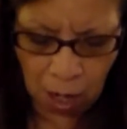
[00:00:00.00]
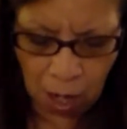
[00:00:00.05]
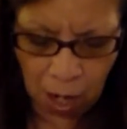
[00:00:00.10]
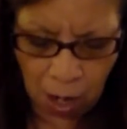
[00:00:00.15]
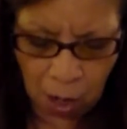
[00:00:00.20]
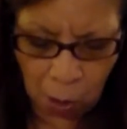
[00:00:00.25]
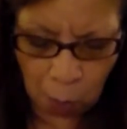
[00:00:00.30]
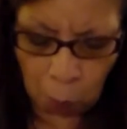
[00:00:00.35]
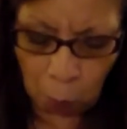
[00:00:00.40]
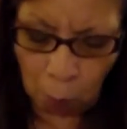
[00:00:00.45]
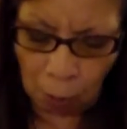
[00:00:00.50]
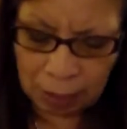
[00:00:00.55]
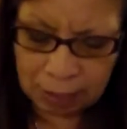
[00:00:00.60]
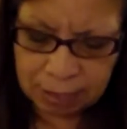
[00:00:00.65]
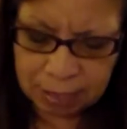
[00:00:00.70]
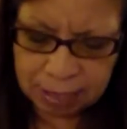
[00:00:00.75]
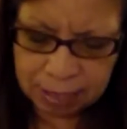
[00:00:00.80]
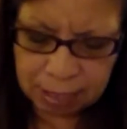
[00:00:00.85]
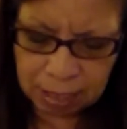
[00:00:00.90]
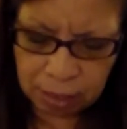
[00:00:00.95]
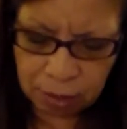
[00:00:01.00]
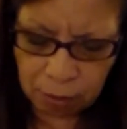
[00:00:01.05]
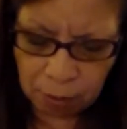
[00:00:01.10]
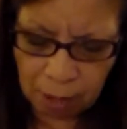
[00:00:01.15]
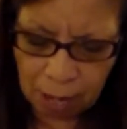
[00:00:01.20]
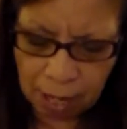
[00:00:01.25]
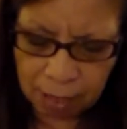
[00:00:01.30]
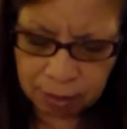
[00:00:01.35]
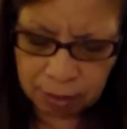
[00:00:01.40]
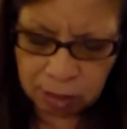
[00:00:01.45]
uh, white cedar,
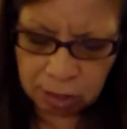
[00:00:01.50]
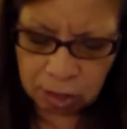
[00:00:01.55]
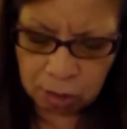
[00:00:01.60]
and